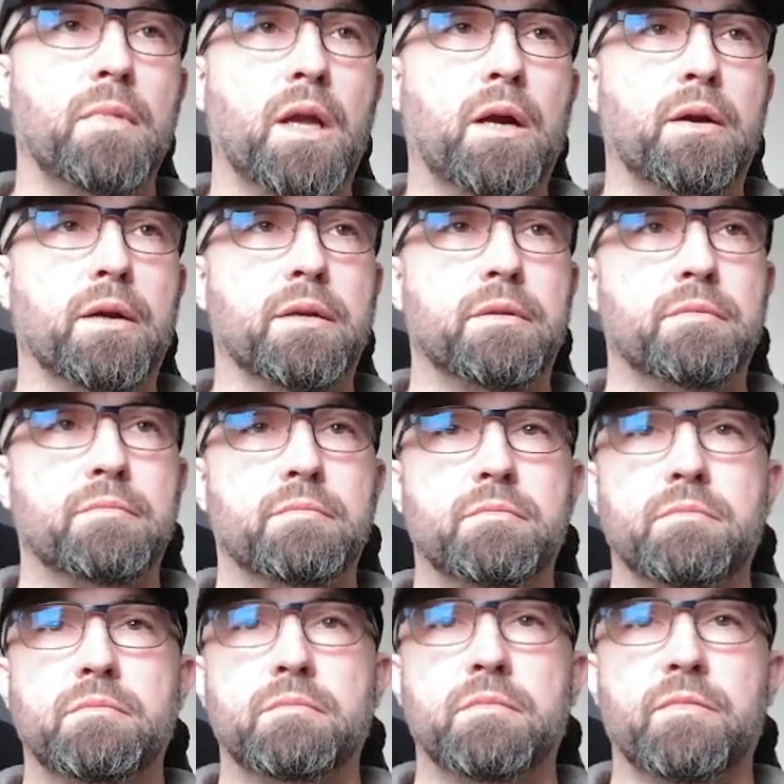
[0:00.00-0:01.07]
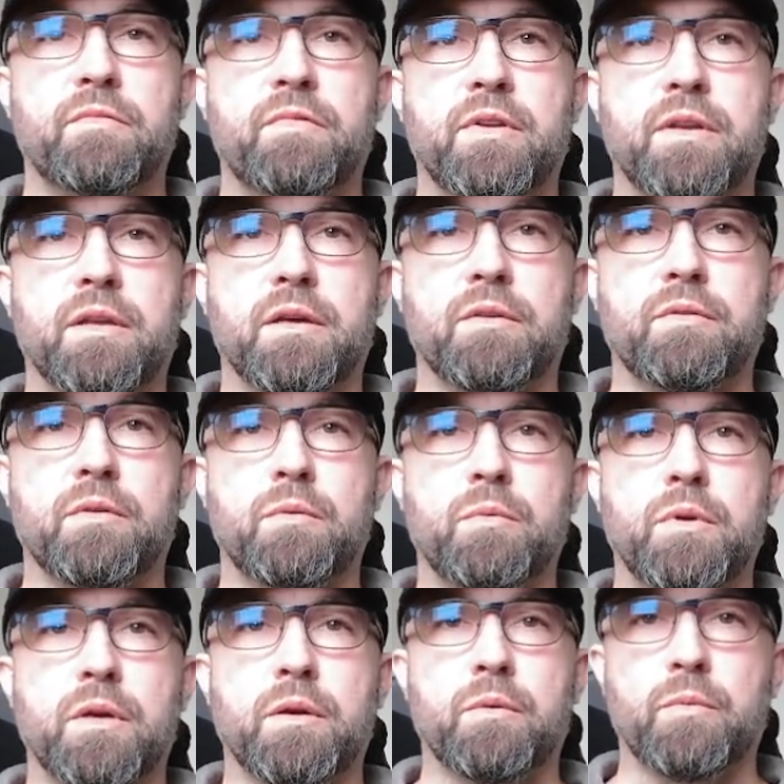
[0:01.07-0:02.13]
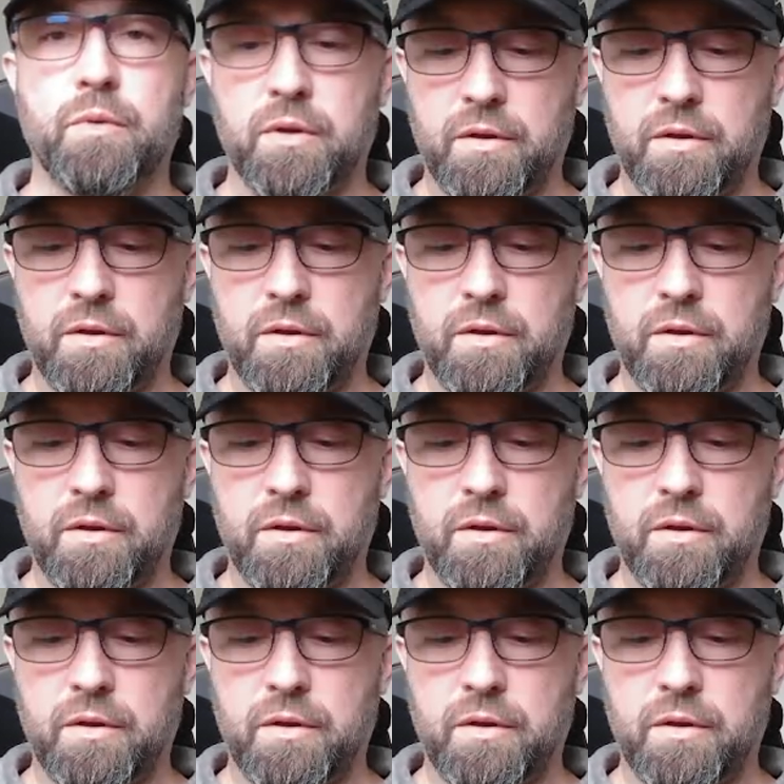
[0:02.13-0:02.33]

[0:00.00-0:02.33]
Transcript: All right. Fantastic. We'll get rid